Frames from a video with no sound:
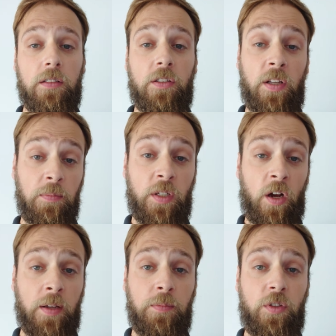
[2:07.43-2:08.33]

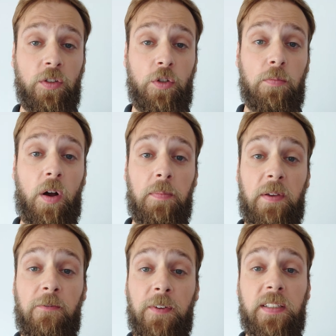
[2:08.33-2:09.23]
Sometimes you might be
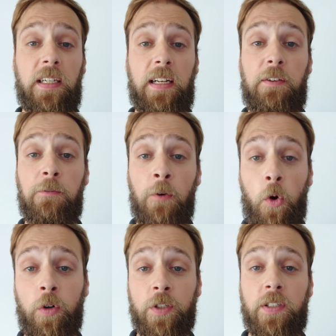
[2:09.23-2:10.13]
physically
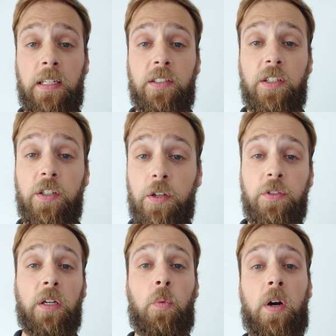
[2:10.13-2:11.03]
forced into
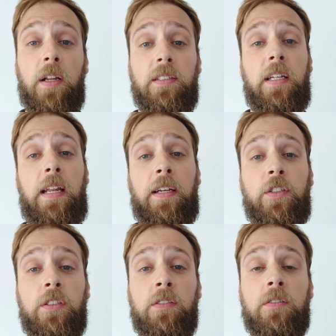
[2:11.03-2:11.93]
using a wireless
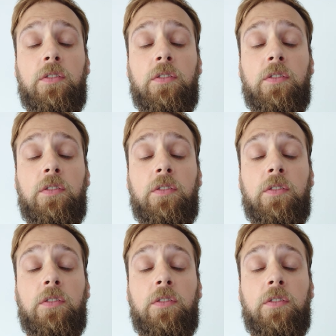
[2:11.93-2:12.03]
connection.